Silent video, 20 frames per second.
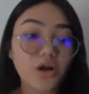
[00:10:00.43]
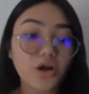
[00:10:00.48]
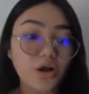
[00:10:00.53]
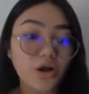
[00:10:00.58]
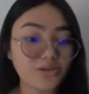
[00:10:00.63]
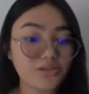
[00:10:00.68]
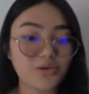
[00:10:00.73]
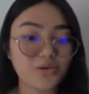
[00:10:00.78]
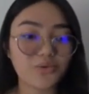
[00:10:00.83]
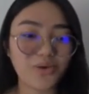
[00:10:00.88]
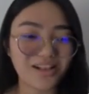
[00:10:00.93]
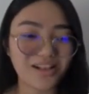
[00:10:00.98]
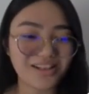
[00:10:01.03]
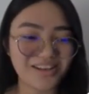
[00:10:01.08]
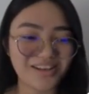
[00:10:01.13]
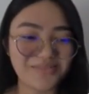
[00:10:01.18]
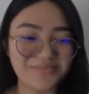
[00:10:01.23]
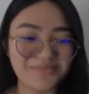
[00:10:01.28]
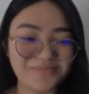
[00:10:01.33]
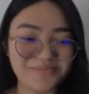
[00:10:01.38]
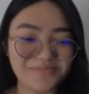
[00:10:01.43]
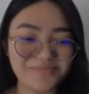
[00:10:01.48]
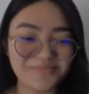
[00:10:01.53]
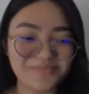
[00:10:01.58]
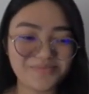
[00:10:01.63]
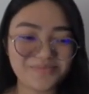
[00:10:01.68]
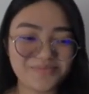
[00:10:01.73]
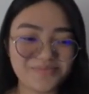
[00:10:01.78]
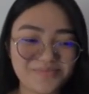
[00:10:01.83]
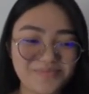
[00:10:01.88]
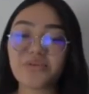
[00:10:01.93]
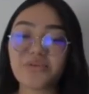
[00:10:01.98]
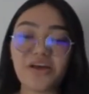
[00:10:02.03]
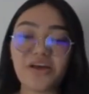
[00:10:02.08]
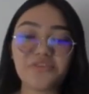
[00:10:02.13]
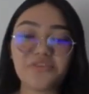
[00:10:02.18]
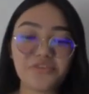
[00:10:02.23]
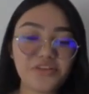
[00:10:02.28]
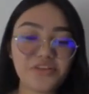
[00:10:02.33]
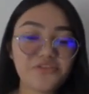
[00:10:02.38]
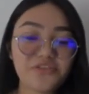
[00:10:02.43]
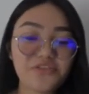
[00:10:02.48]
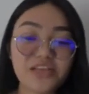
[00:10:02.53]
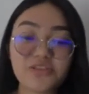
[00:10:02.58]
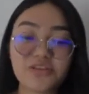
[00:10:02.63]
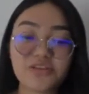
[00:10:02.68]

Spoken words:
are also welcome. That's why feel